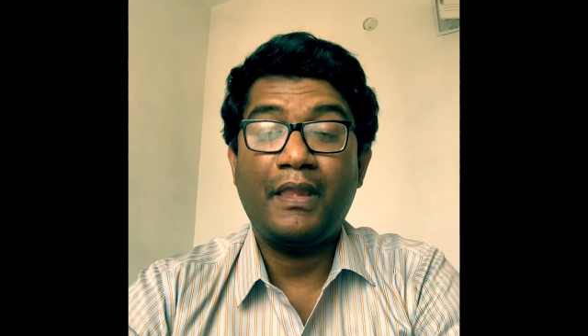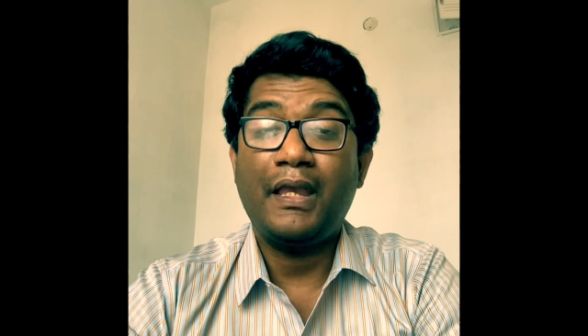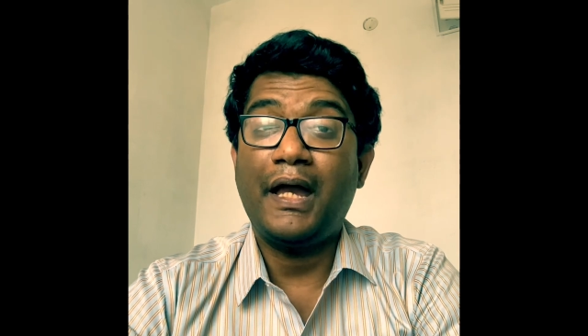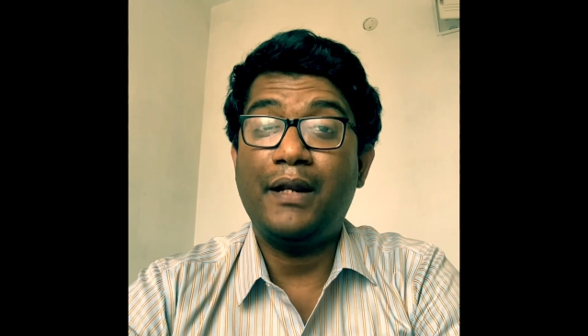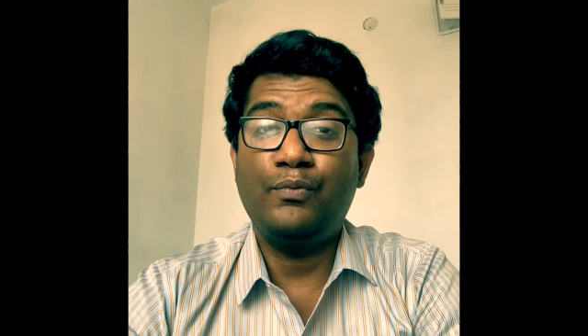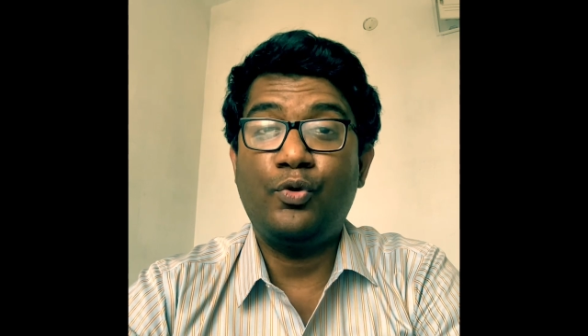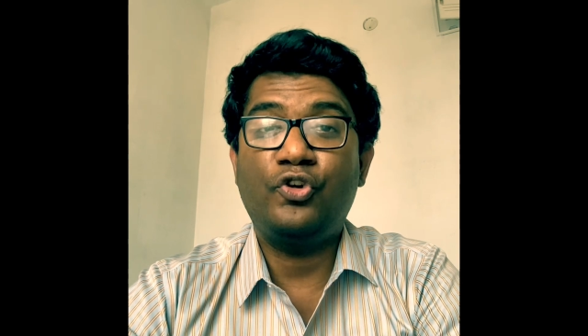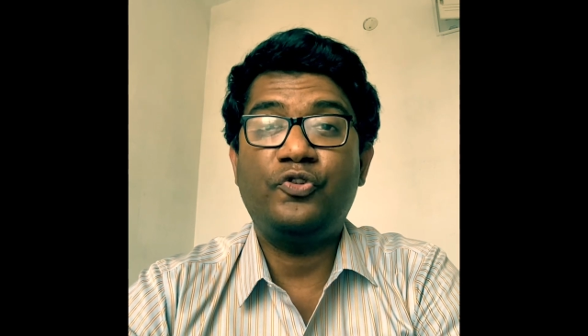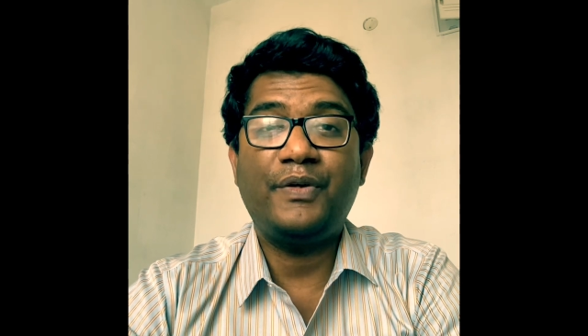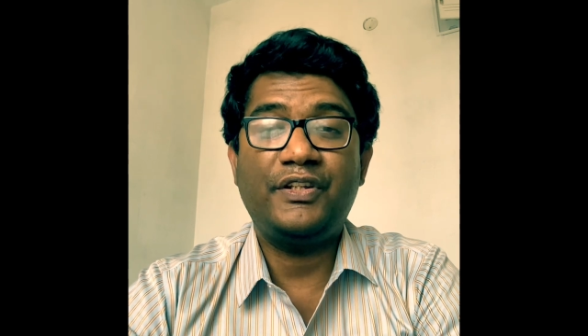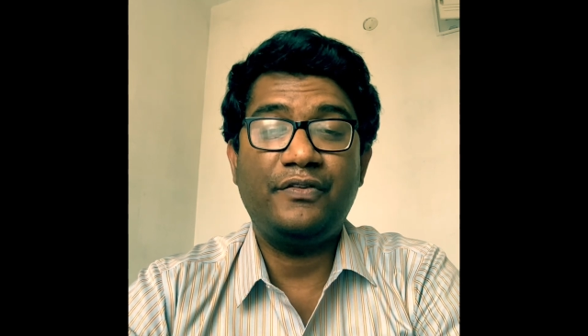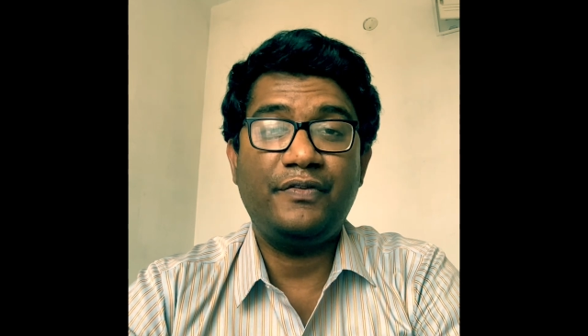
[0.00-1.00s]
and more
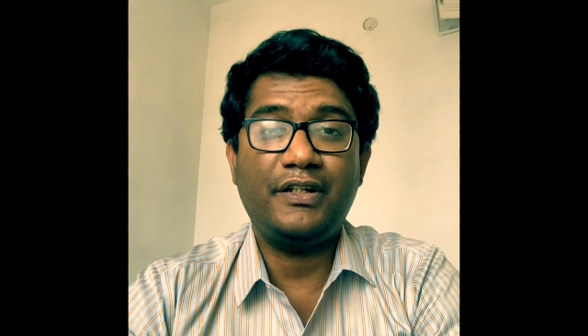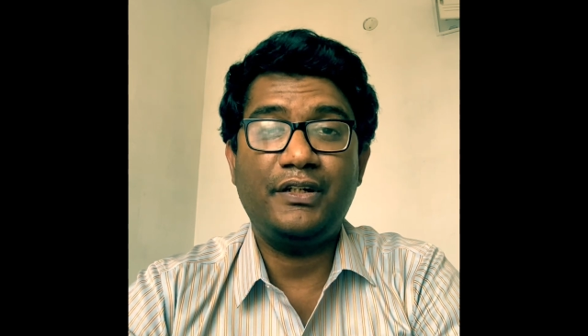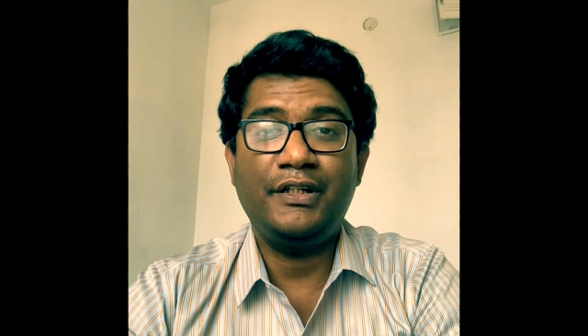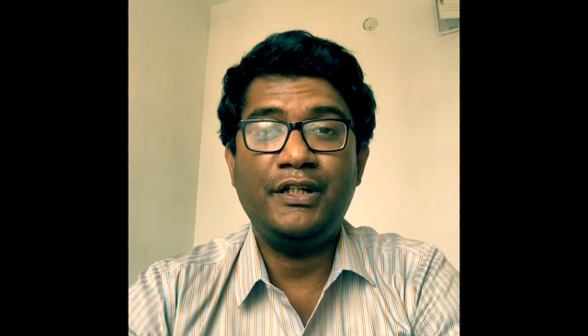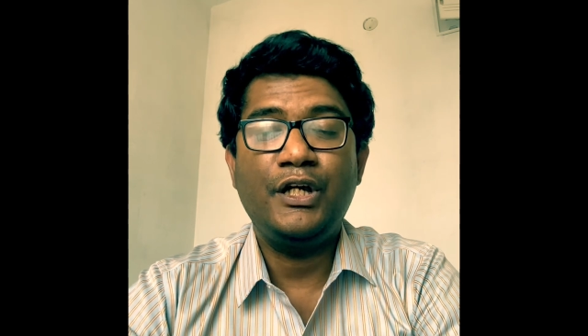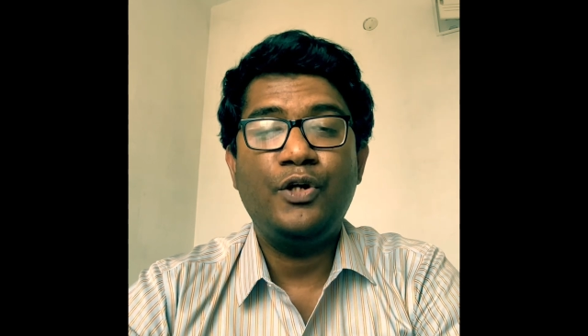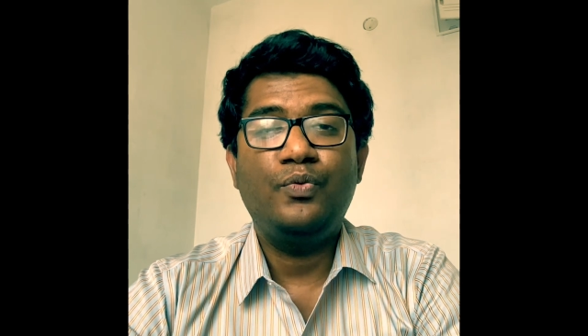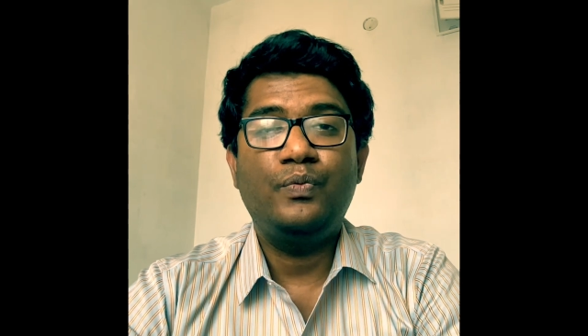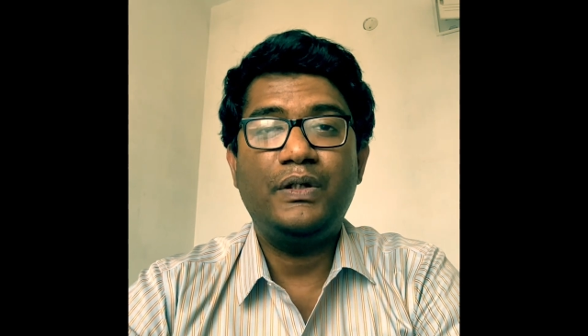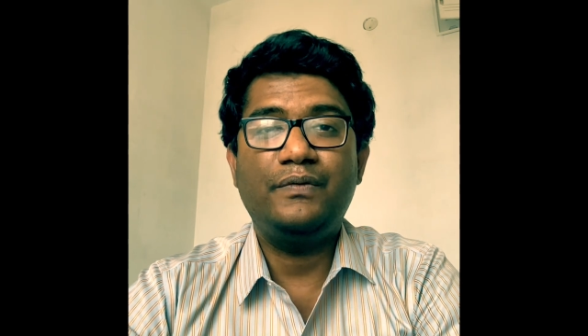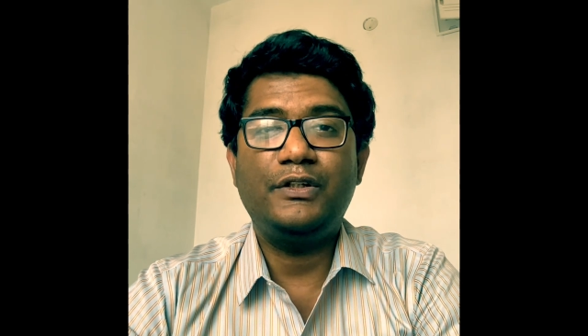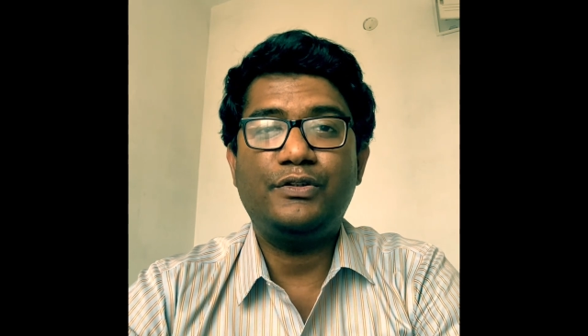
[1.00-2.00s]
specifically
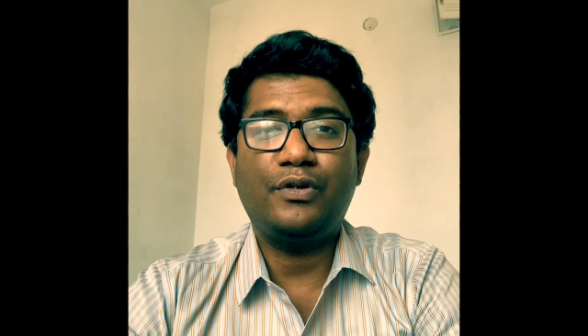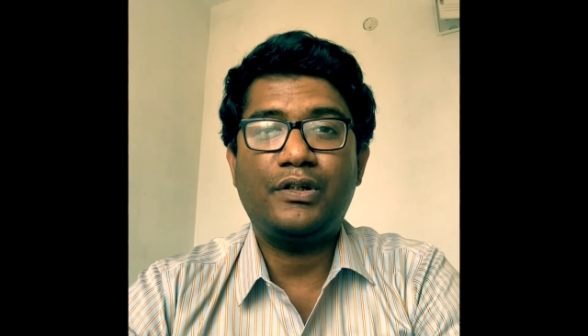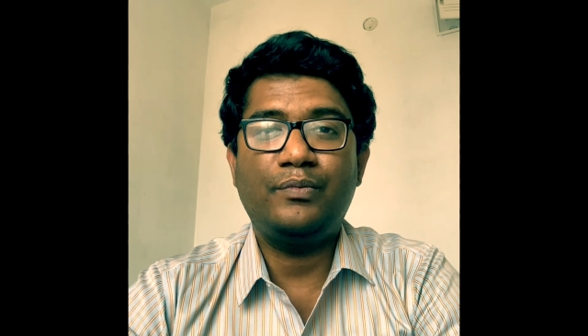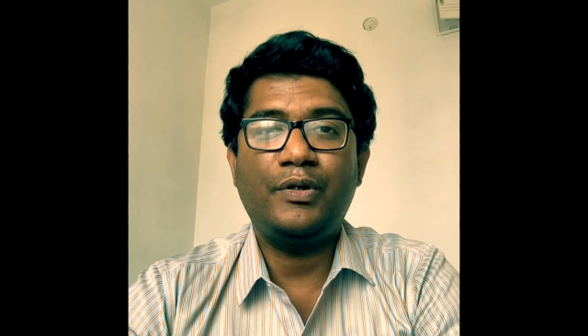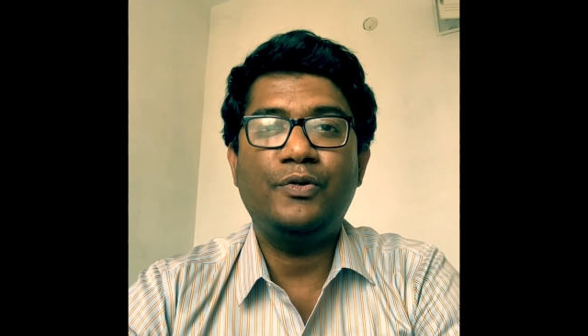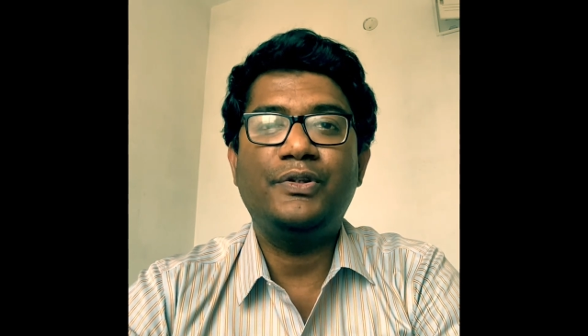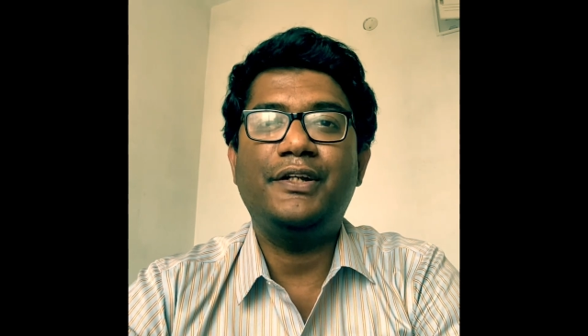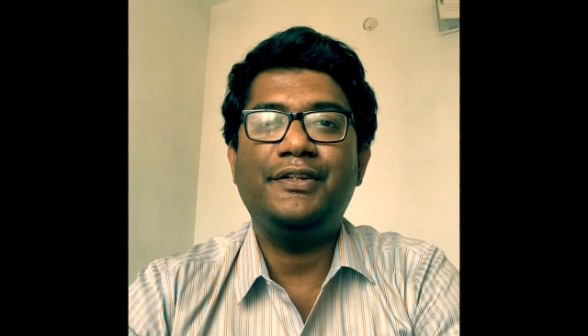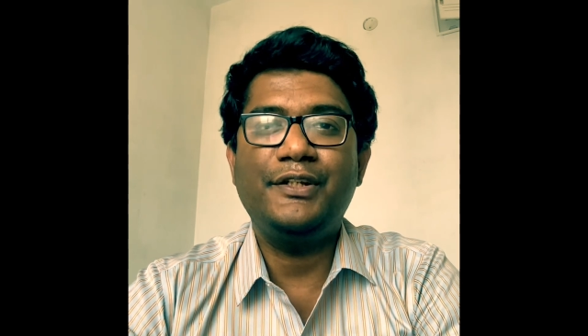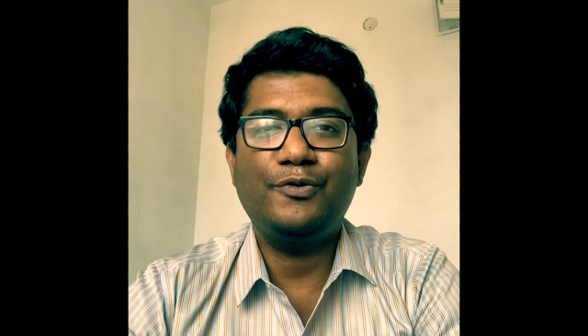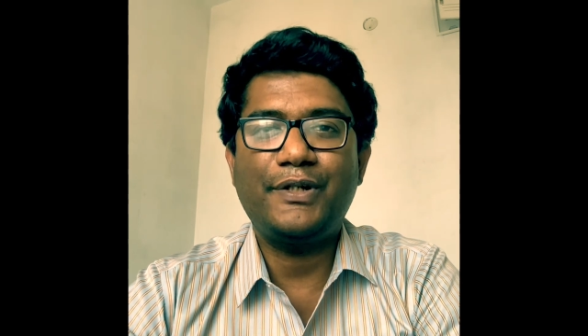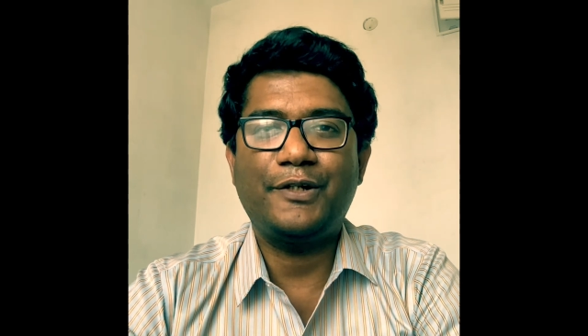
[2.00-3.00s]
we will talk about the
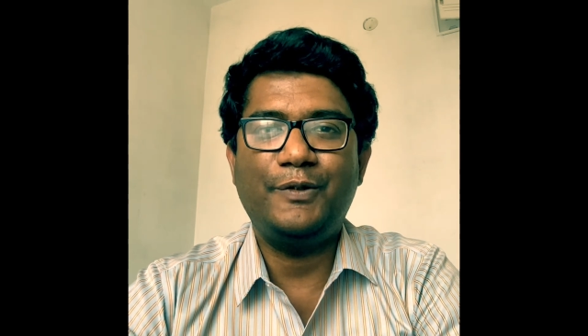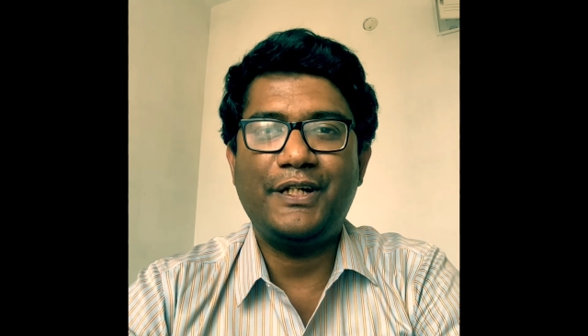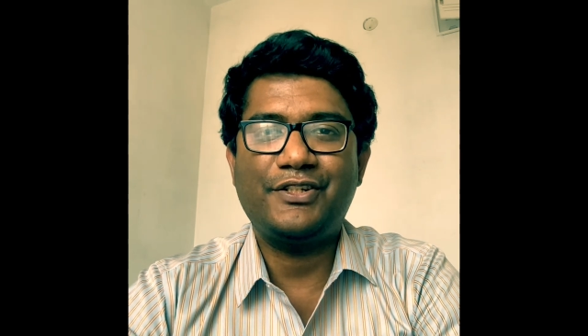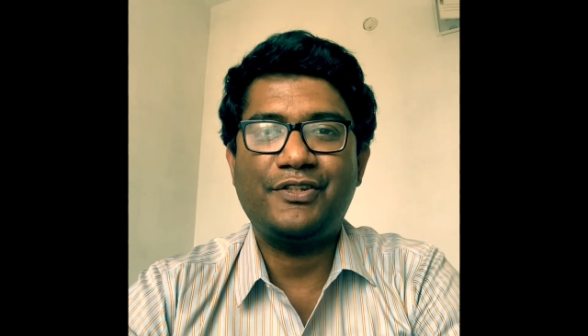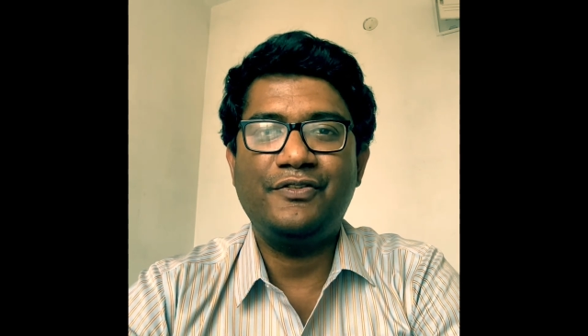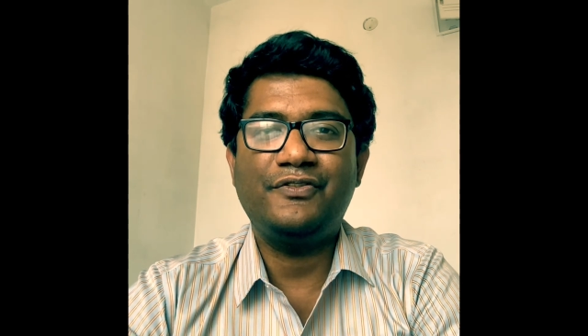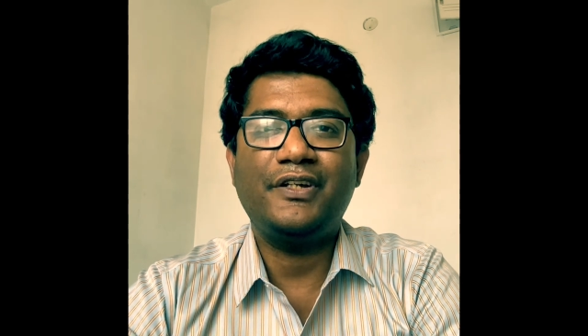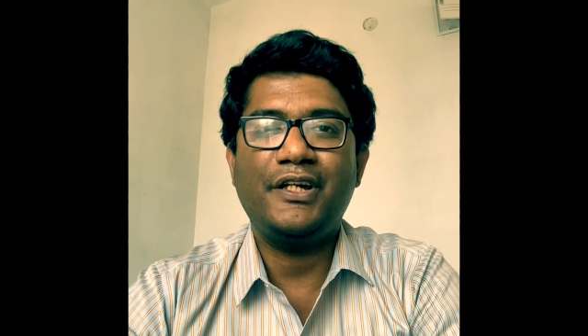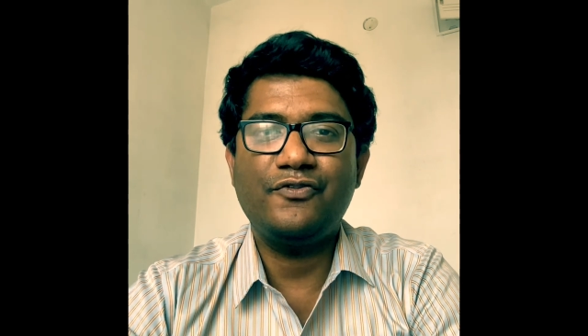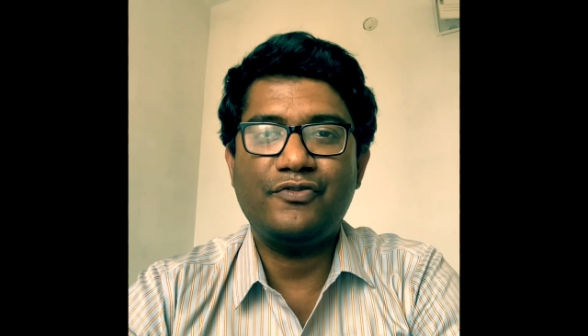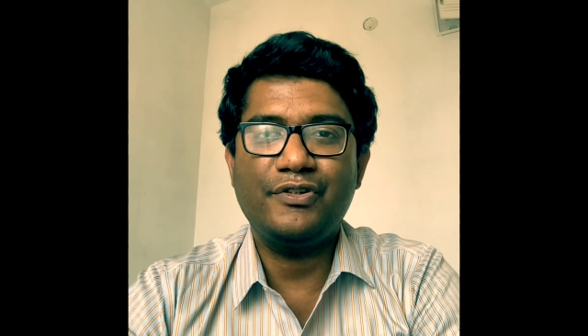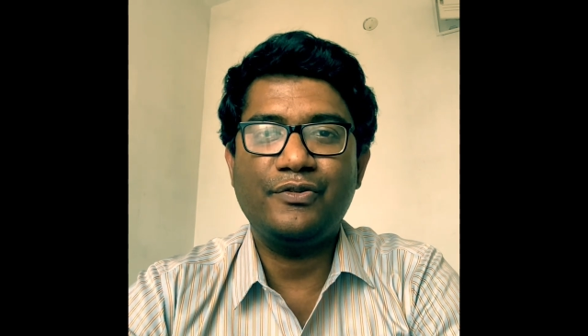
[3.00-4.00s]
new regulations
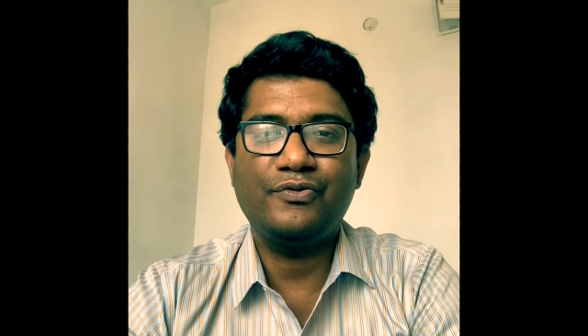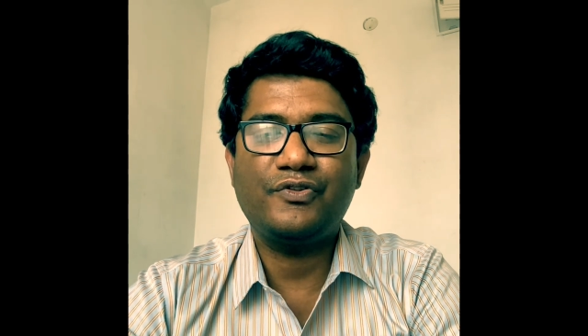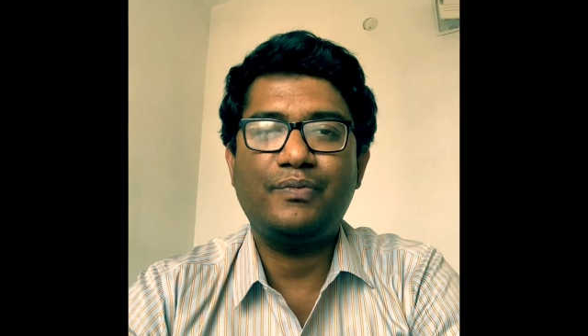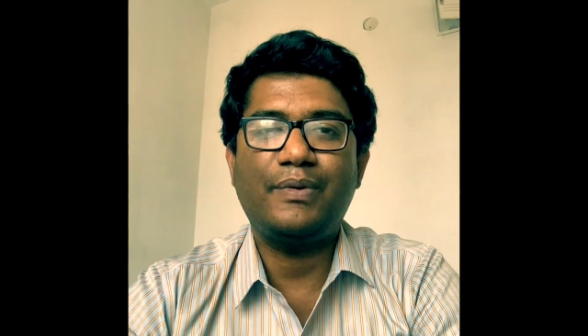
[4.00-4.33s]
introduced